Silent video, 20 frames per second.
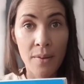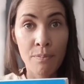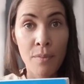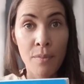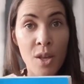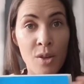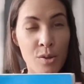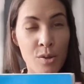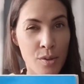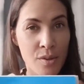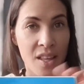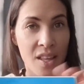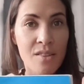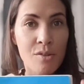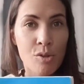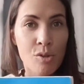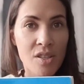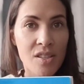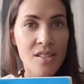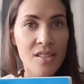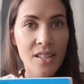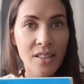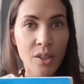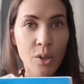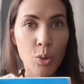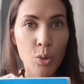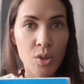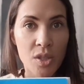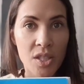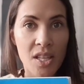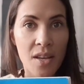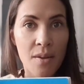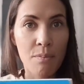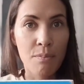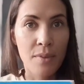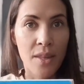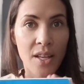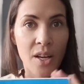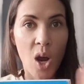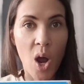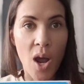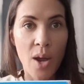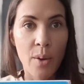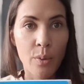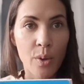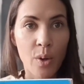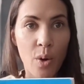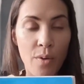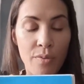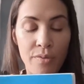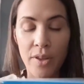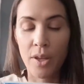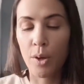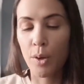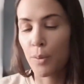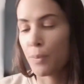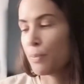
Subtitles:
So that's just a little tip that I would offer you.